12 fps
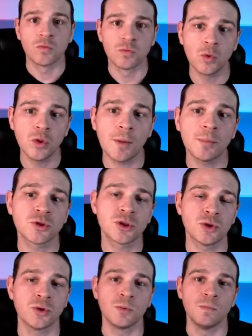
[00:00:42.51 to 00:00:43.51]
Rule number
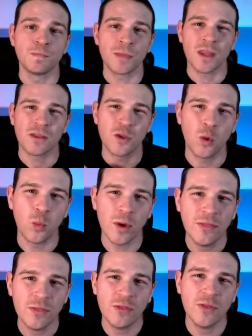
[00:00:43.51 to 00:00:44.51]
two, the
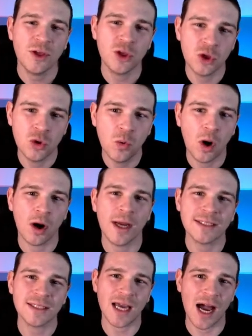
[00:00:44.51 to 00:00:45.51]
width of the Q R
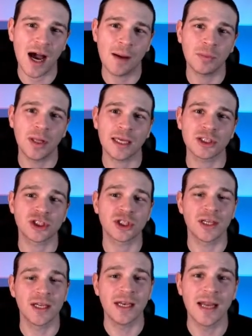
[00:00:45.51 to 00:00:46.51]
S complex
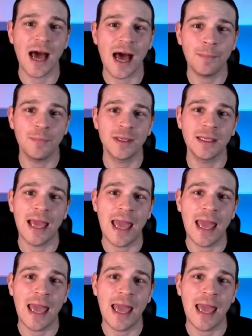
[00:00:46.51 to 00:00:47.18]
should not be